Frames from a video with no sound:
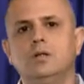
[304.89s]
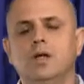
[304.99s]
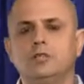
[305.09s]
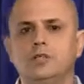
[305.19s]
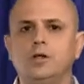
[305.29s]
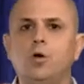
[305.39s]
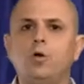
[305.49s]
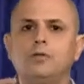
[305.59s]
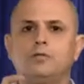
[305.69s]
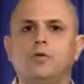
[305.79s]
actually
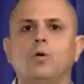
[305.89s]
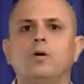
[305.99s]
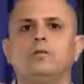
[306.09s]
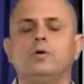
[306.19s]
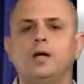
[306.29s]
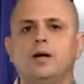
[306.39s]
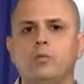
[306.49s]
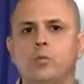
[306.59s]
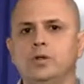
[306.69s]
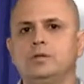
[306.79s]
calls for Recover
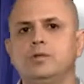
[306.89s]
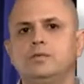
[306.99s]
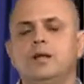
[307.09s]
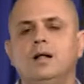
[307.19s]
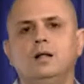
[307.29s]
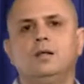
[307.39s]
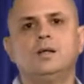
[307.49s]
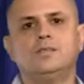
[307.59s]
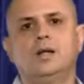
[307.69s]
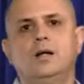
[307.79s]
Point to tell
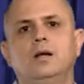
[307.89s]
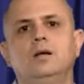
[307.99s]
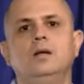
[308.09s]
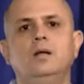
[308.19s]
Axana